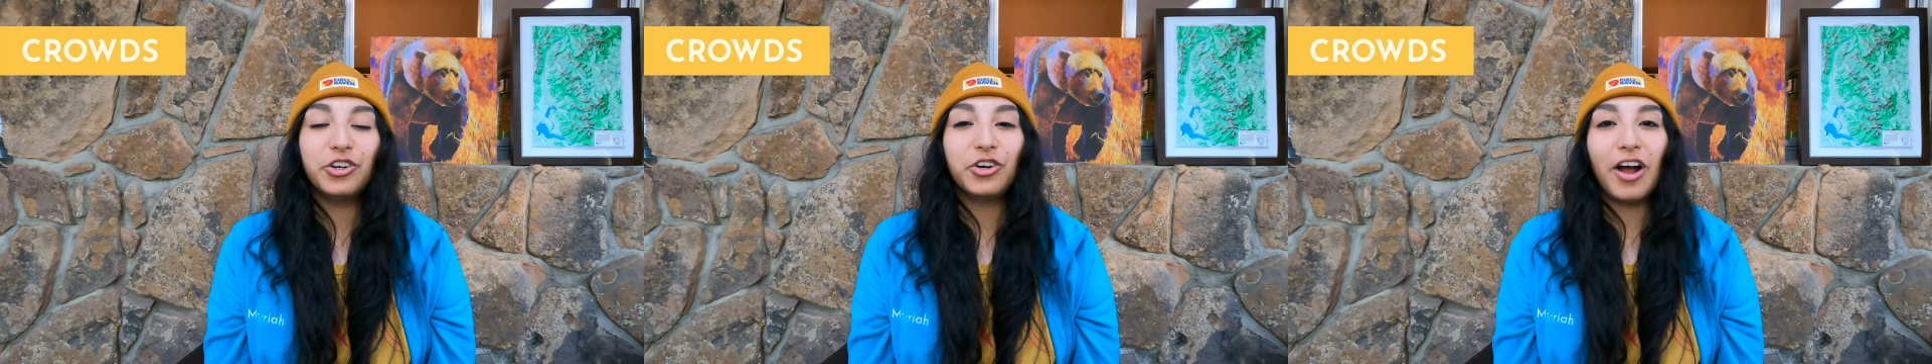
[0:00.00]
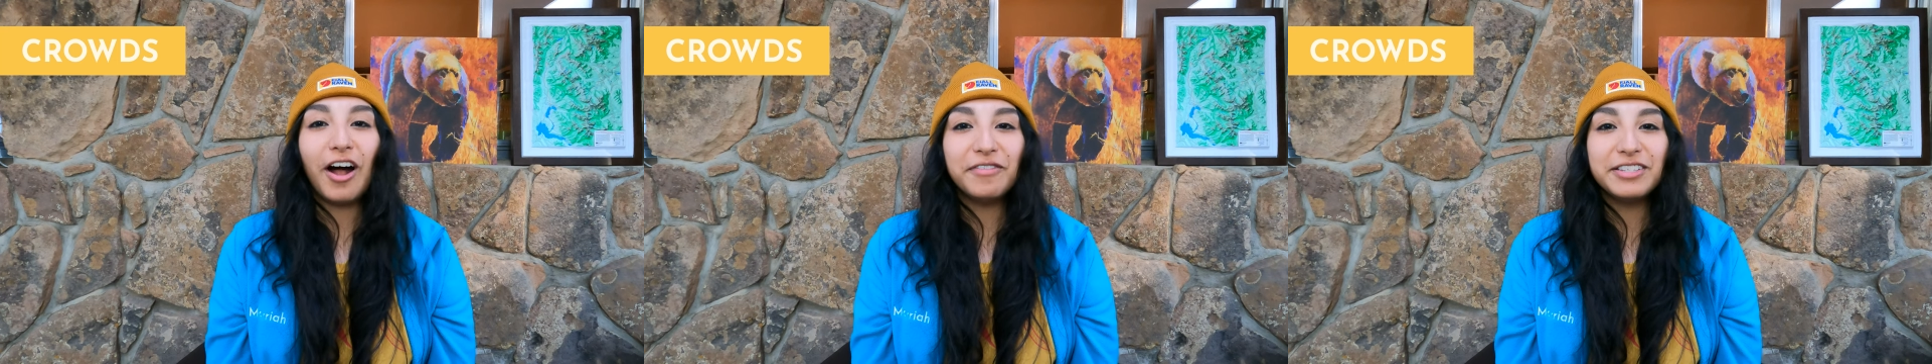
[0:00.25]

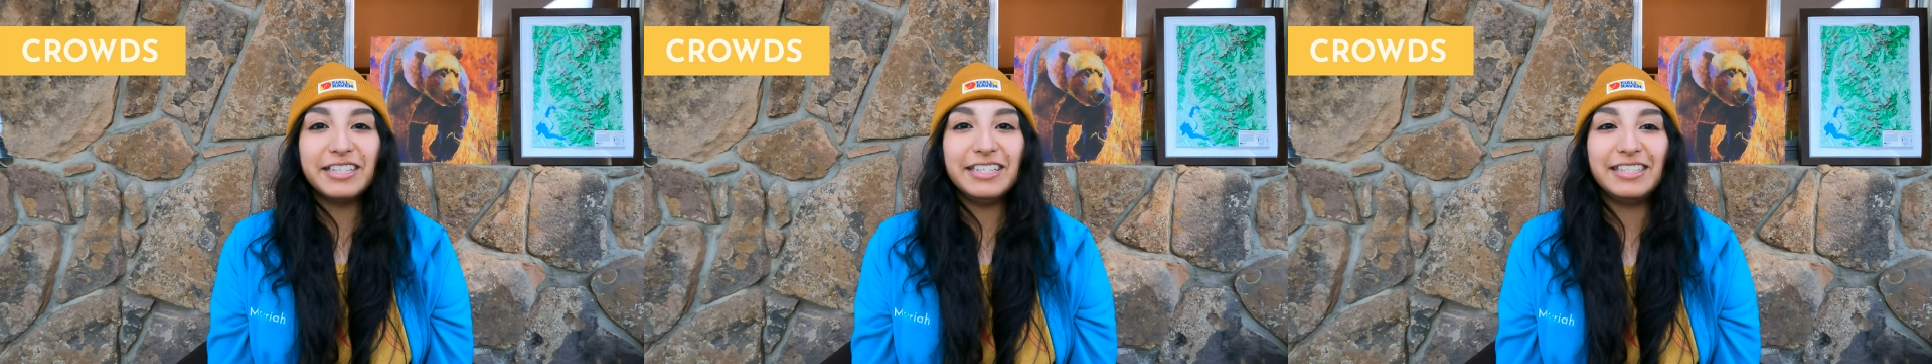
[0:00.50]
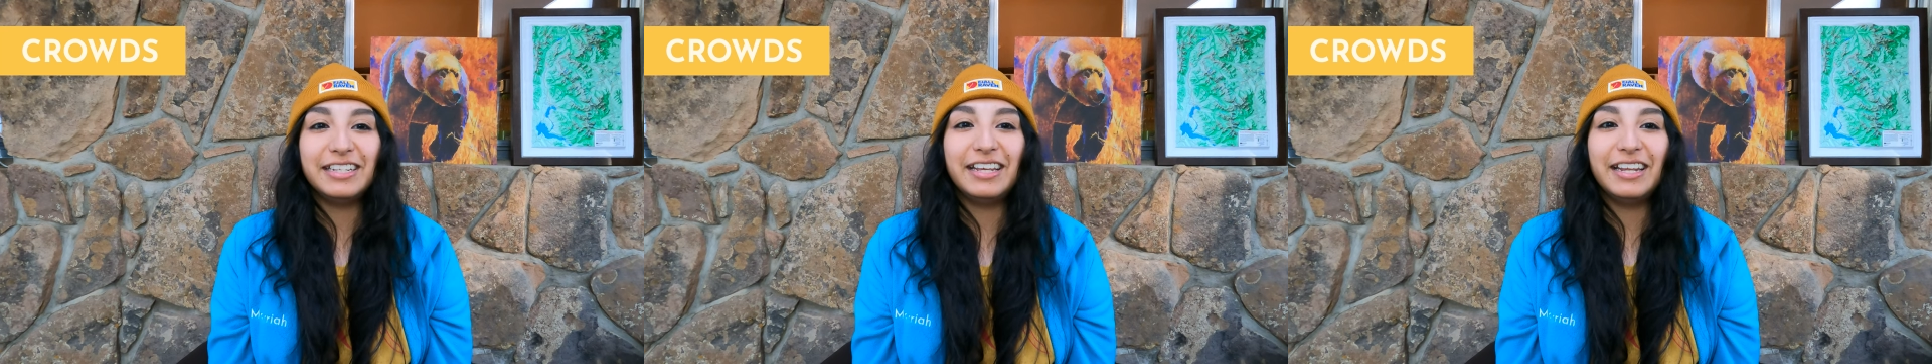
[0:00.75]
or off
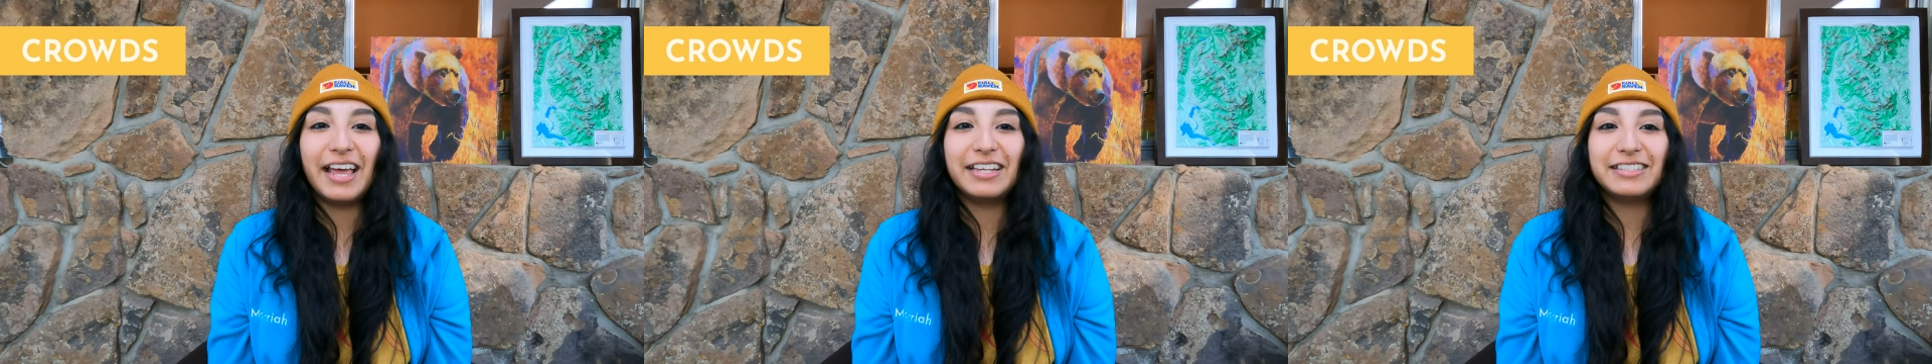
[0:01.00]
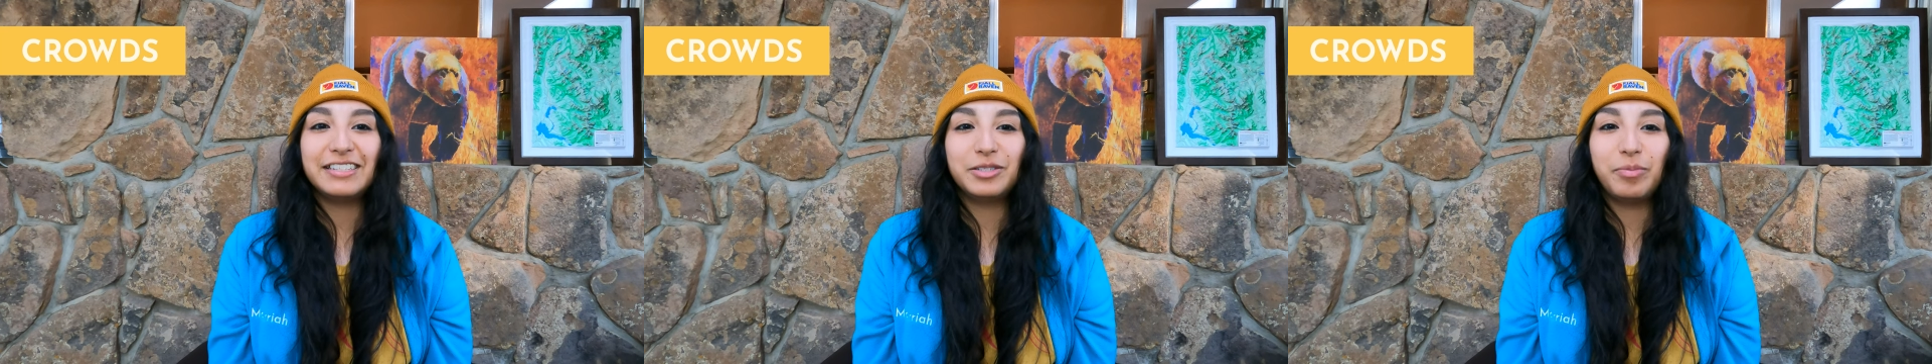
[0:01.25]
season in
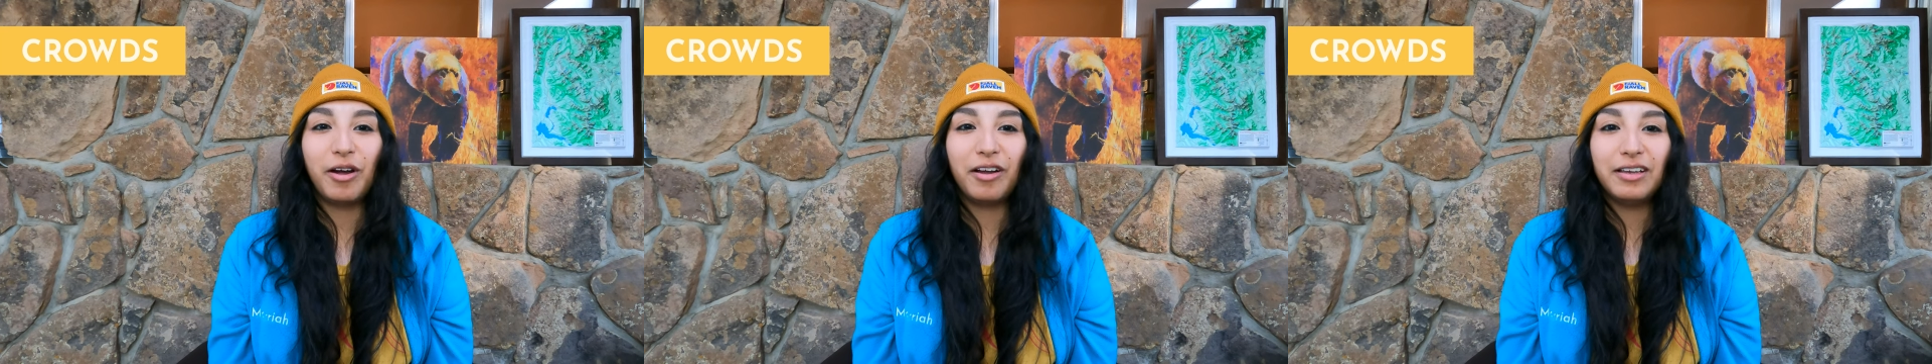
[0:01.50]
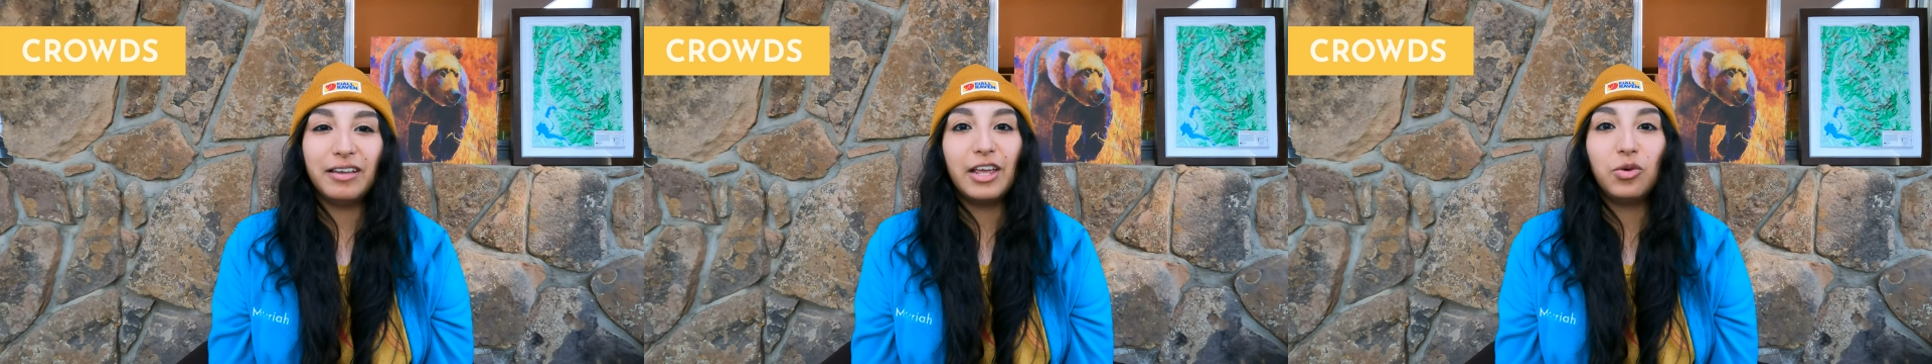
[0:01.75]
Estes Park,